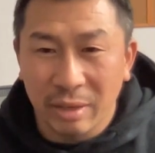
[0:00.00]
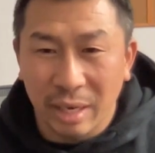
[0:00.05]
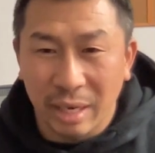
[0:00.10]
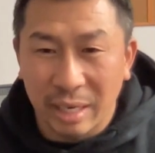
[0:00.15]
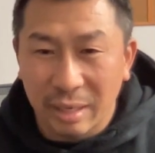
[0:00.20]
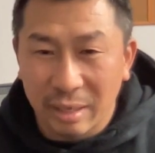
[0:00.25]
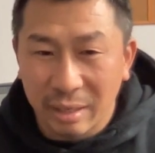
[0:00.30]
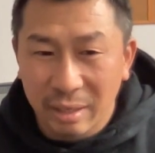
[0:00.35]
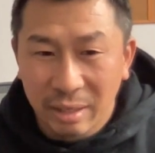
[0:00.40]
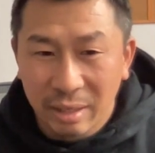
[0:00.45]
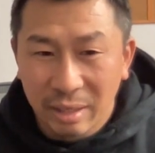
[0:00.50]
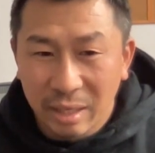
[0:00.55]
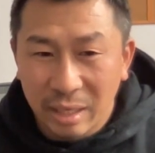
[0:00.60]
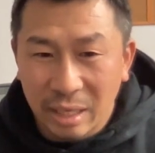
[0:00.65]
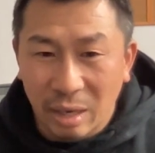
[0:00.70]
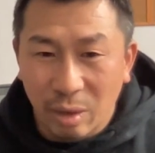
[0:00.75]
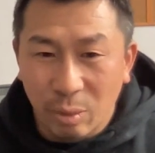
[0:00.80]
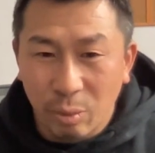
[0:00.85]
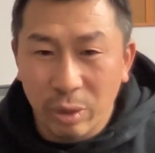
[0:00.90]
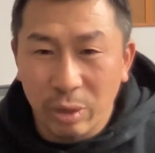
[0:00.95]
Like,
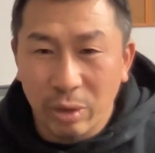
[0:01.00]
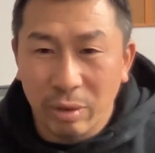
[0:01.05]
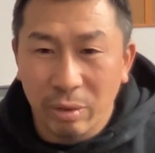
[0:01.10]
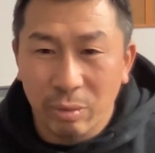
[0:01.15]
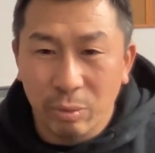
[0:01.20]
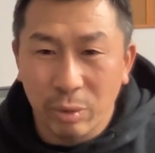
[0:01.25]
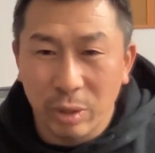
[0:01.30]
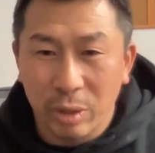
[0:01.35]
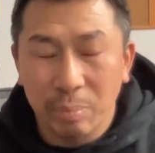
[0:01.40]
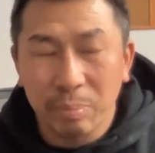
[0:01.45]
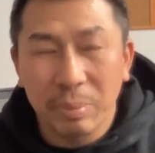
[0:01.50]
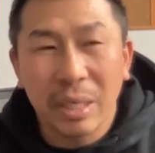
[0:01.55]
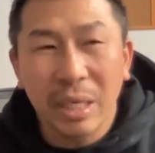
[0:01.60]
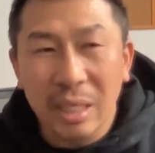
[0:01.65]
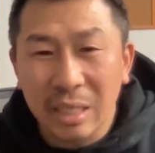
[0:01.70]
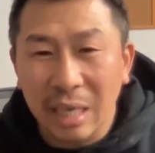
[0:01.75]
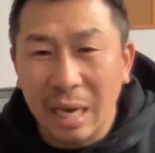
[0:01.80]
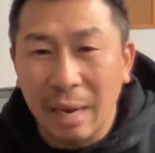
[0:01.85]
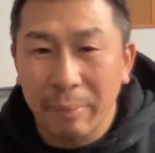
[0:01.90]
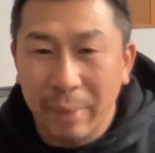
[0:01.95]
we're
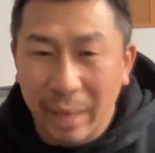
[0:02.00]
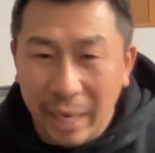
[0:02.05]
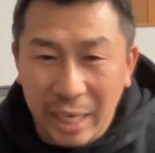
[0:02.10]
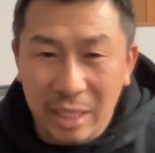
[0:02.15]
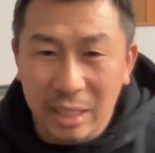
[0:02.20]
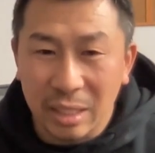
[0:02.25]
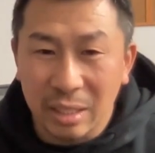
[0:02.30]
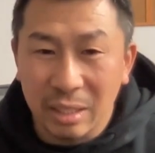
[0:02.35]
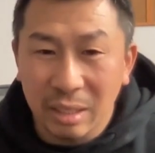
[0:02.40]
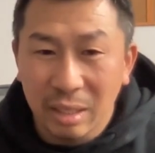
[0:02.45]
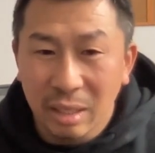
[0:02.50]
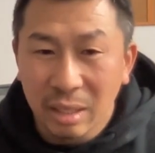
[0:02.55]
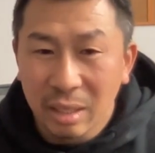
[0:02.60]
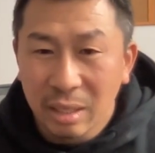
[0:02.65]
because I'm Asian,